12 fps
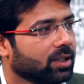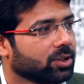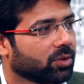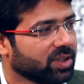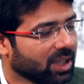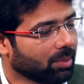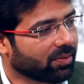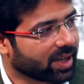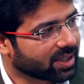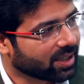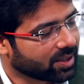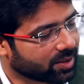So Vijay, I'm
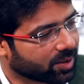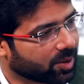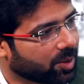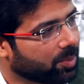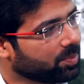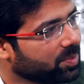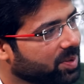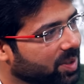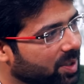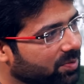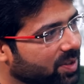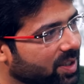aware that uh,
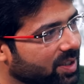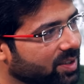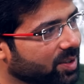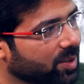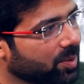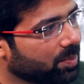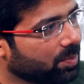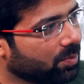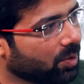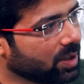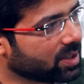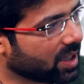TFT is a
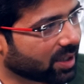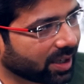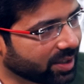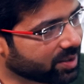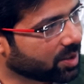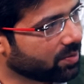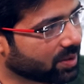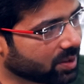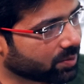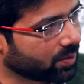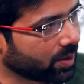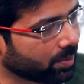full stack IT
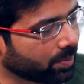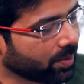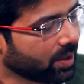services firm.